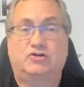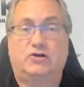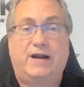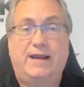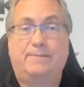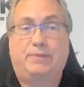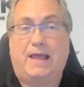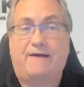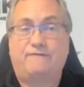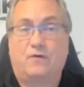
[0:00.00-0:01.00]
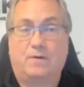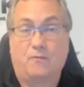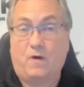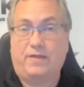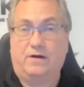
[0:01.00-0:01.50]
trading
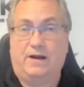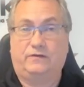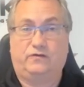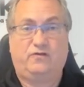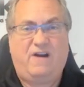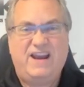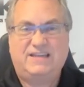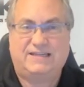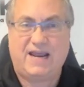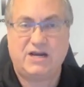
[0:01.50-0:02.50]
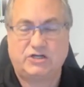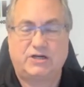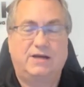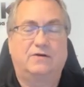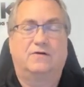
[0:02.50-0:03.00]
platform, whether it's
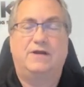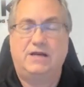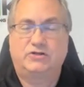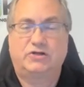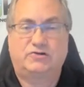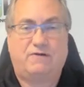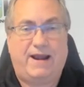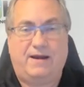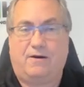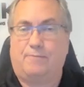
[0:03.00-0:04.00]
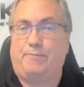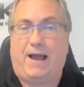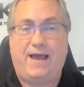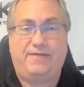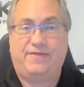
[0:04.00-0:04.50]
TradeStation or NinjaTrader or
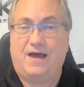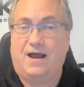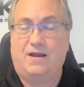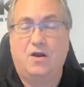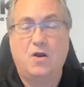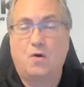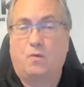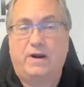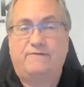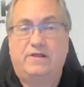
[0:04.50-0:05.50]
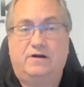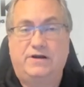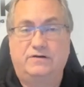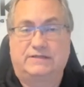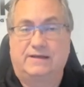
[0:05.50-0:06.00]
Python, whatever they're
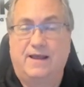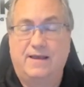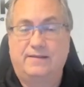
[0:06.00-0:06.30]
using.